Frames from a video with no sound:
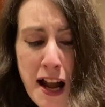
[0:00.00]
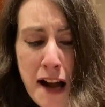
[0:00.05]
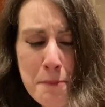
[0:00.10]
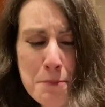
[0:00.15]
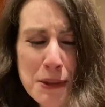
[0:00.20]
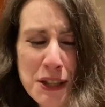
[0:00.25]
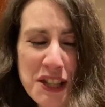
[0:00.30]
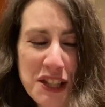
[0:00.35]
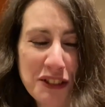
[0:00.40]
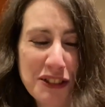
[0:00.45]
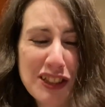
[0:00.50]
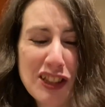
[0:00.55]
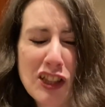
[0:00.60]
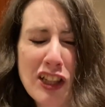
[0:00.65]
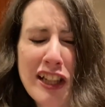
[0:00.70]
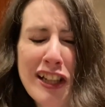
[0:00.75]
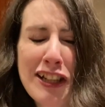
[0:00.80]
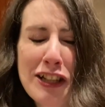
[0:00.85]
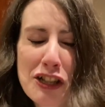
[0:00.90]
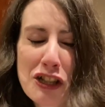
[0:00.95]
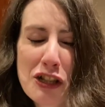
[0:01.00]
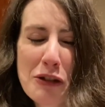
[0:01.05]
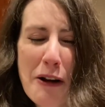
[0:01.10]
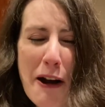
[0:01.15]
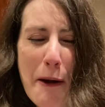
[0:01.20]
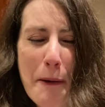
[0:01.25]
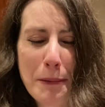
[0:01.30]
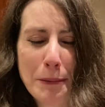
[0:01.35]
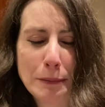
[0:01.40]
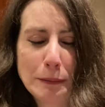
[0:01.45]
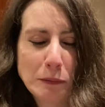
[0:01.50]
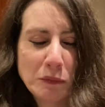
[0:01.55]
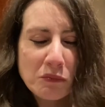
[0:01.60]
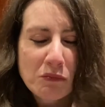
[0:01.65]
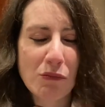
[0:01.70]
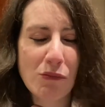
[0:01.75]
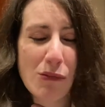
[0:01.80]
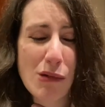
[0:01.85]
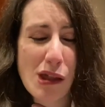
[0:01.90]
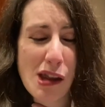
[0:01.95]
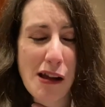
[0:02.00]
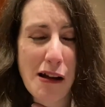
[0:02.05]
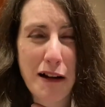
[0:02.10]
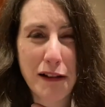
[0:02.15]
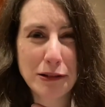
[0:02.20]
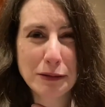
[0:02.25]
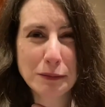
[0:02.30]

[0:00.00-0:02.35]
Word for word: But there is a picture it.